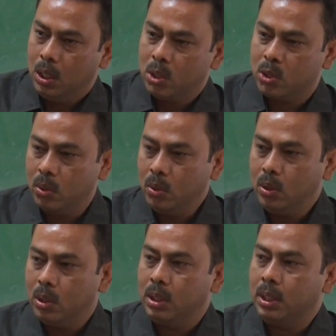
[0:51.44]

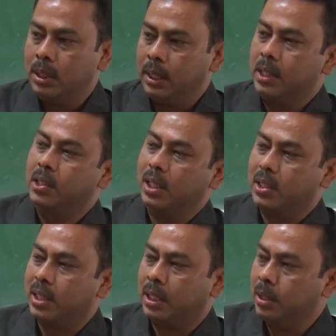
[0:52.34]
So the crystal
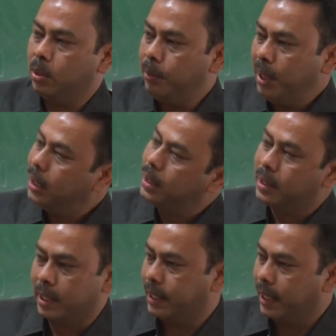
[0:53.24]
structure will be
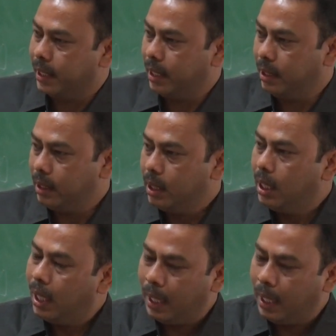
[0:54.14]
tetrahedral.